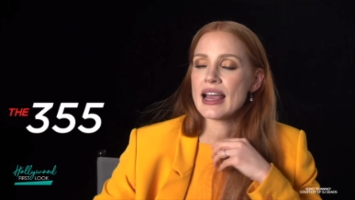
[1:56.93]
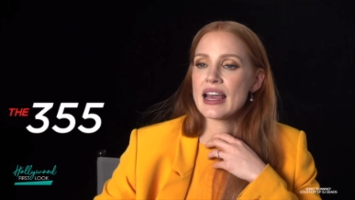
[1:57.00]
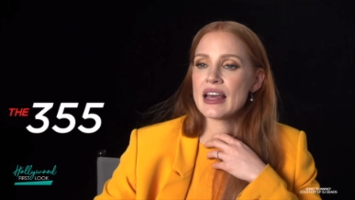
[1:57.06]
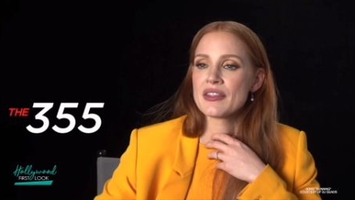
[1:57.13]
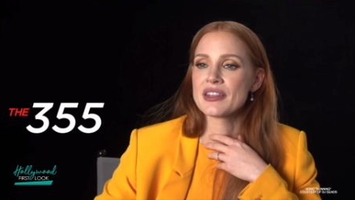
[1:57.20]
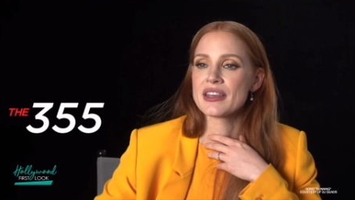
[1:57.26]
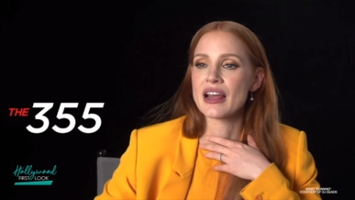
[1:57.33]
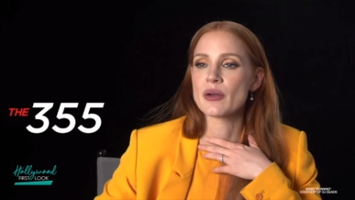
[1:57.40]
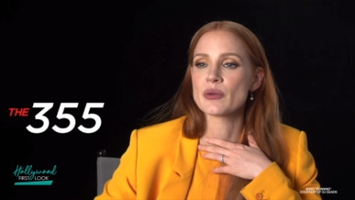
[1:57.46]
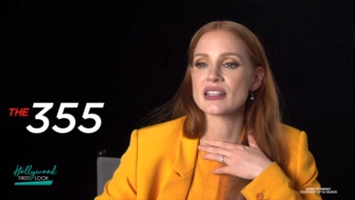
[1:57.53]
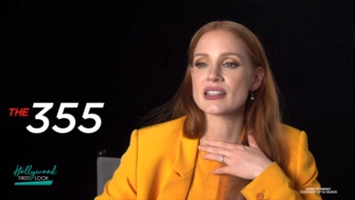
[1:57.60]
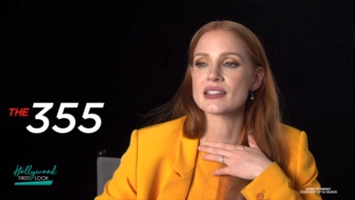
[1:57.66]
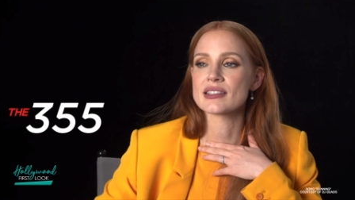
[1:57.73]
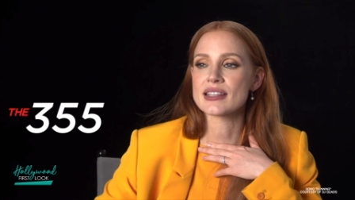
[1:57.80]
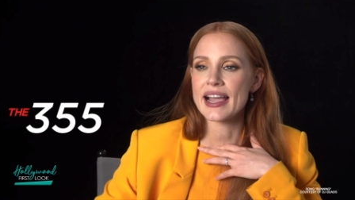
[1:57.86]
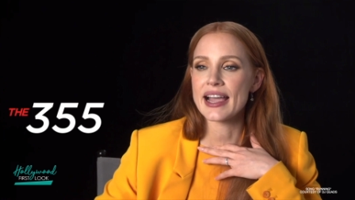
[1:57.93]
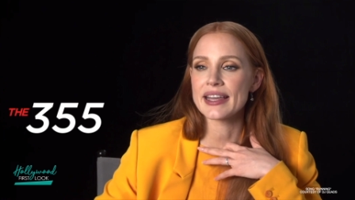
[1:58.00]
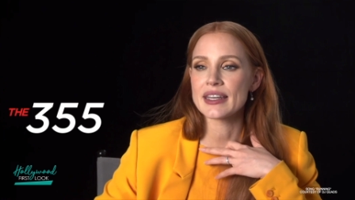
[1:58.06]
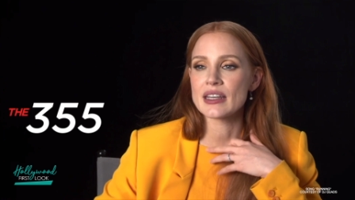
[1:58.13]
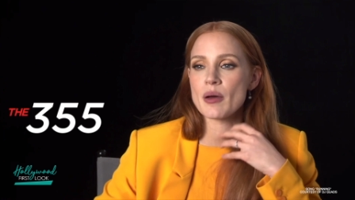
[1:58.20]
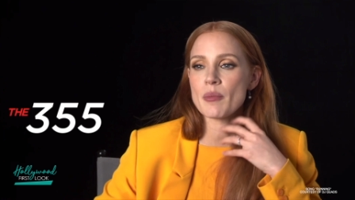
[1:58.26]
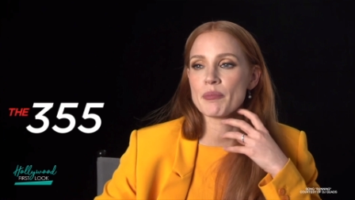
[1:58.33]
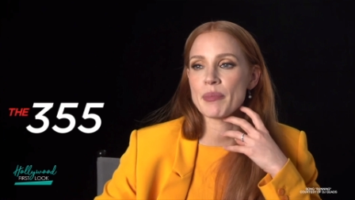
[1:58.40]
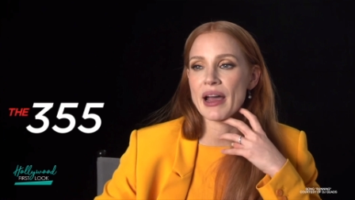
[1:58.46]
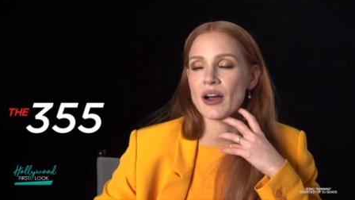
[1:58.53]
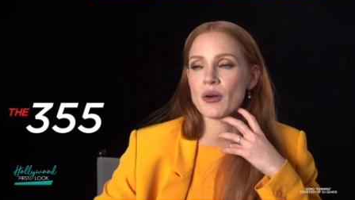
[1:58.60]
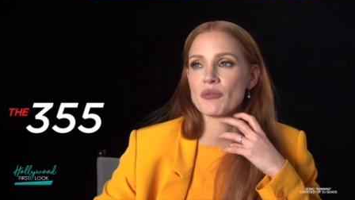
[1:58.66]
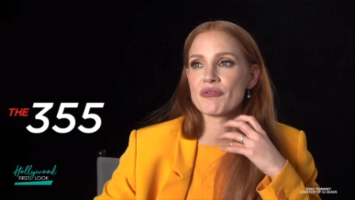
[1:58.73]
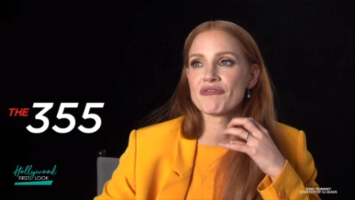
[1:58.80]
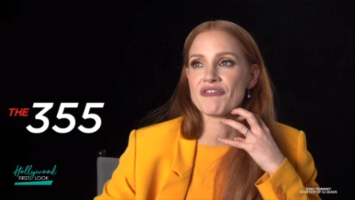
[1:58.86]
And then I was excited
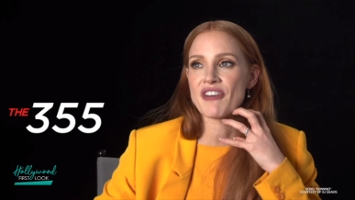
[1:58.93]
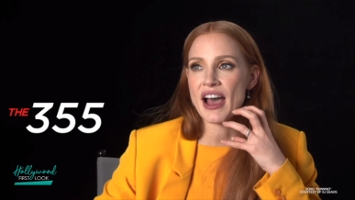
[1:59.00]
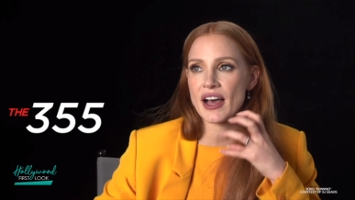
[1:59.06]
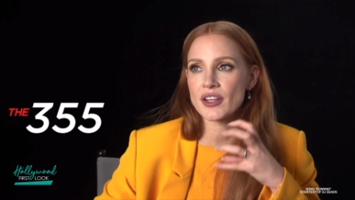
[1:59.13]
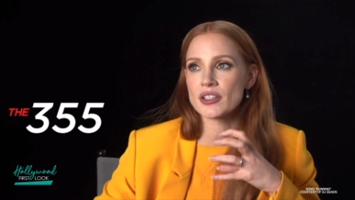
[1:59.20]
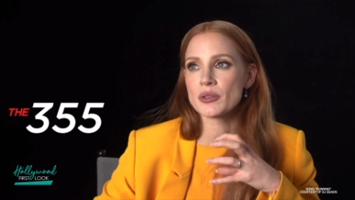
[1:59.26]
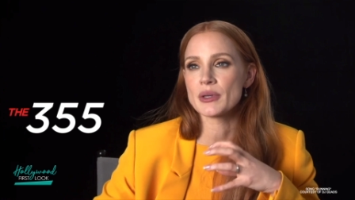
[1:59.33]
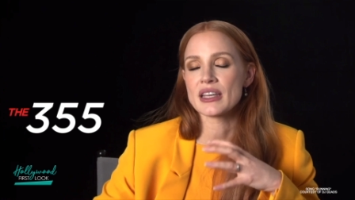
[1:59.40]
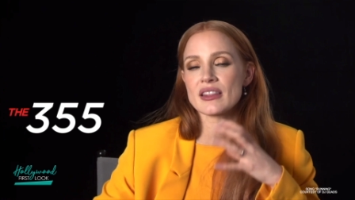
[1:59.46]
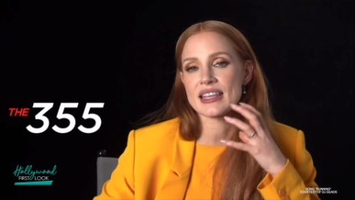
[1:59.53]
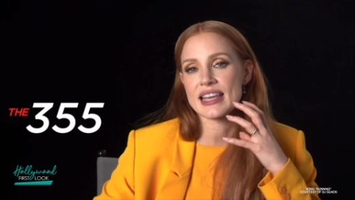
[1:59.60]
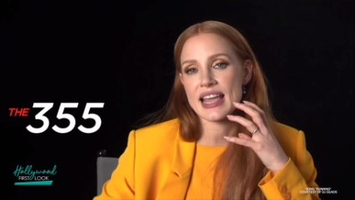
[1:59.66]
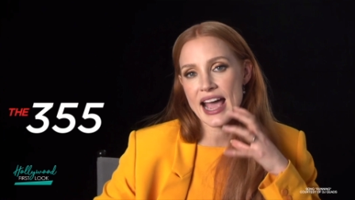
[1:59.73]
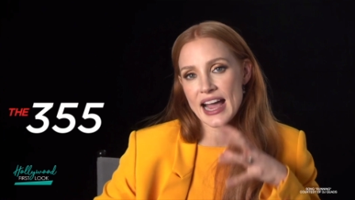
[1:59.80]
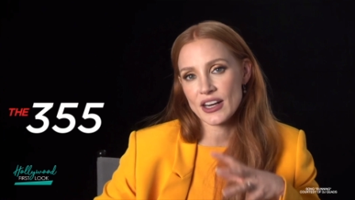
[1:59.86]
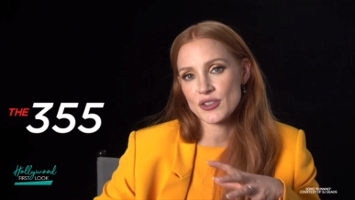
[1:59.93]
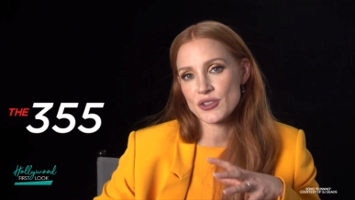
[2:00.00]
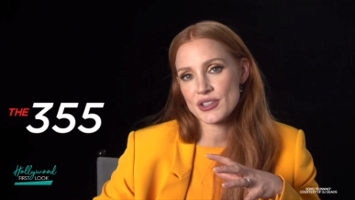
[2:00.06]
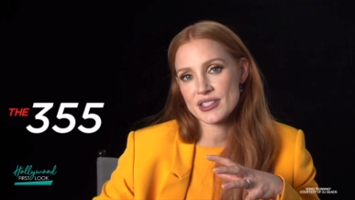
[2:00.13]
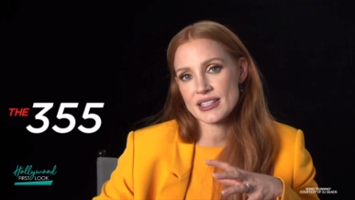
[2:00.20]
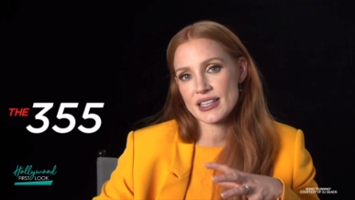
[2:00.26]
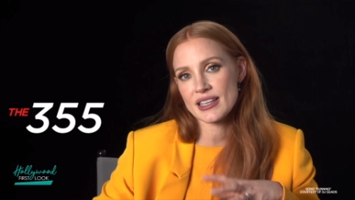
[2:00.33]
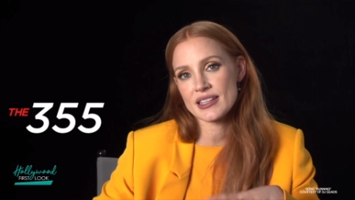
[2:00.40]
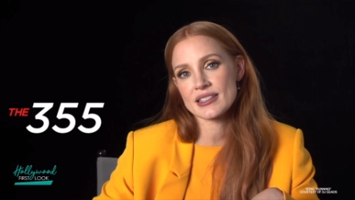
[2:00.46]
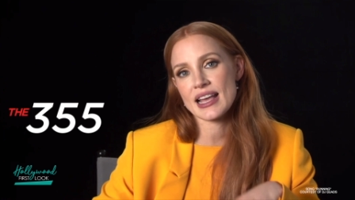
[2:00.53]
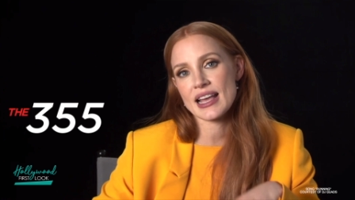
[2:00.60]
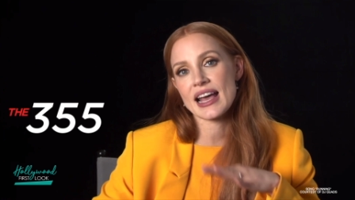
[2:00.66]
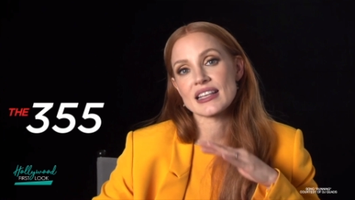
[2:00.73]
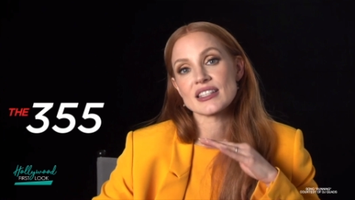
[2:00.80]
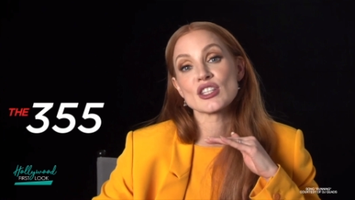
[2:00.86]
about valuing the actresses
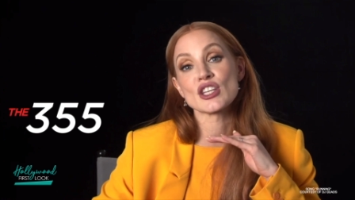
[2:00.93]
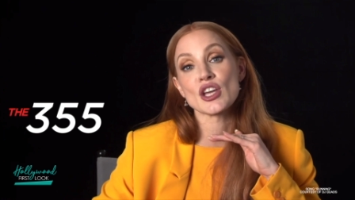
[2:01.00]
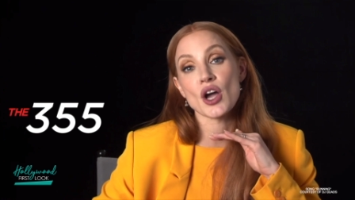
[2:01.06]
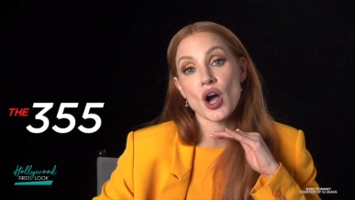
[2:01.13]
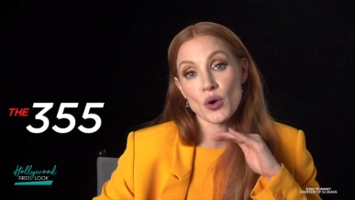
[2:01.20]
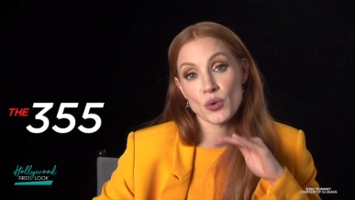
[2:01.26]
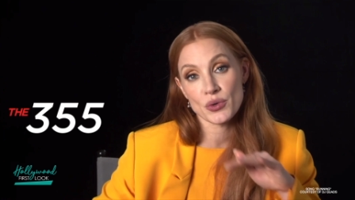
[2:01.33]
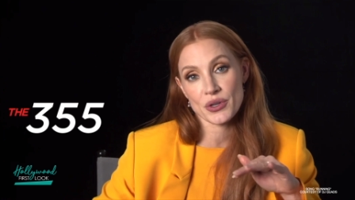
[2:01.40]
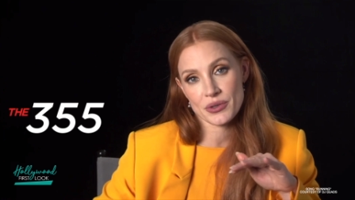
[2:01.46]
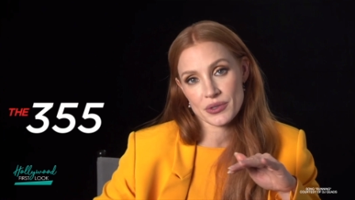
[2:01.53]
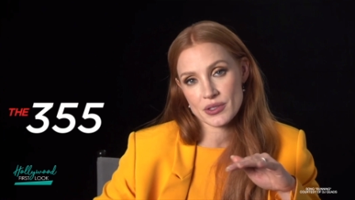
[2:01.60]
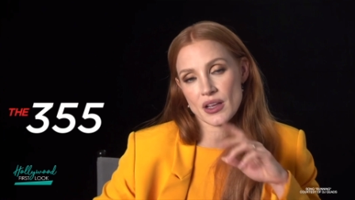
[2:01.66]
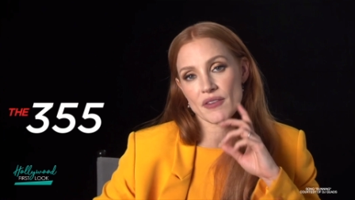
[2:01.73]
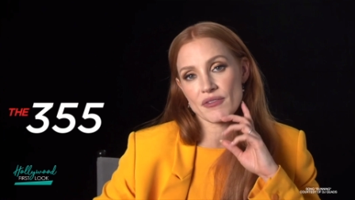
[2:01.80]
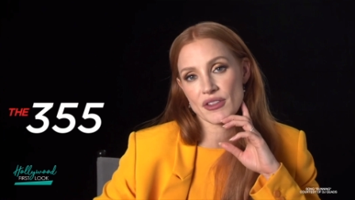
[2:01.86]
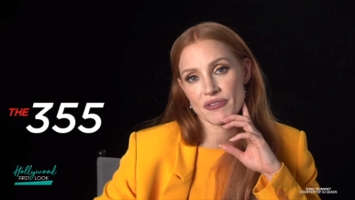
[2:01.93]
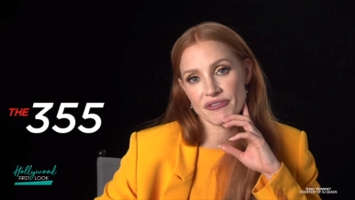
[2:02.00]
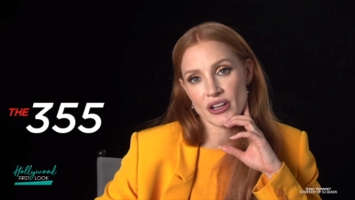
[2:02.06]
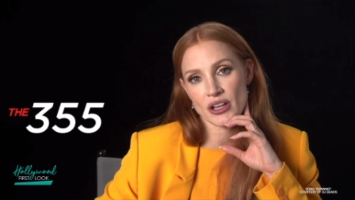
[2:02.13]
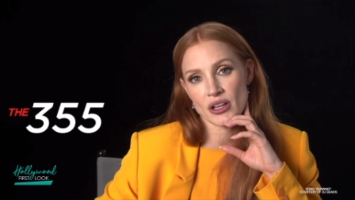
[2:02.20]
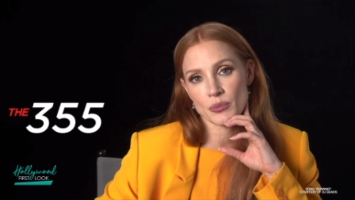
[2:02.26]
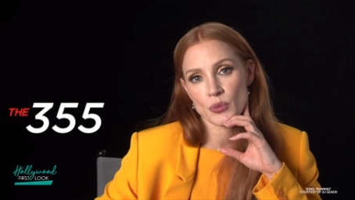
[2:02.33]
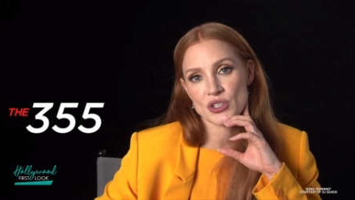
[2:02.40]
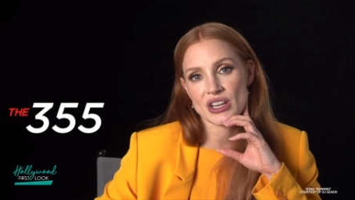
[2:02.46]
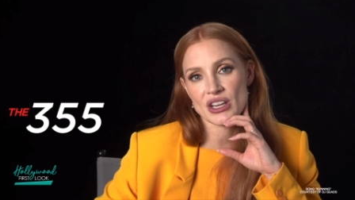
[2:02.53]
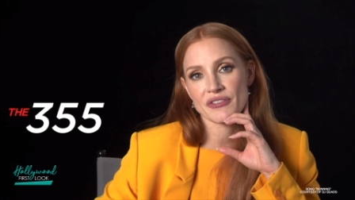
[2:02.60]
as the owners of the film, which I